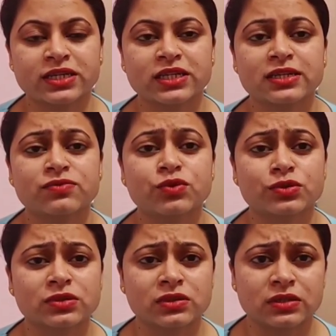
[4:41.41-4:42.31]
he
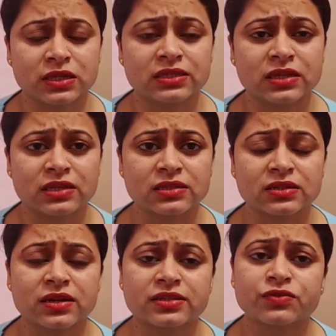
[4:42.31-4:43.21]
is
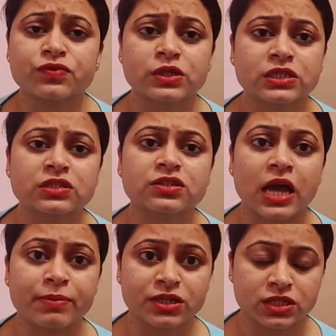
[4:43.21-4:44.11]
considered as the first
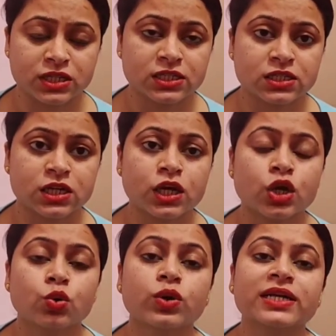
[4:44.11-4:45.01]
dramatist
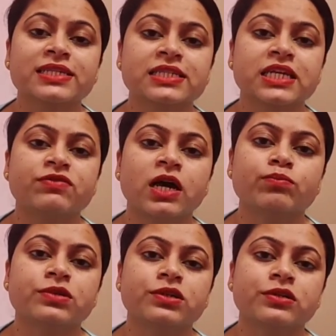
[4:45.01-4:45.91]
who conceived and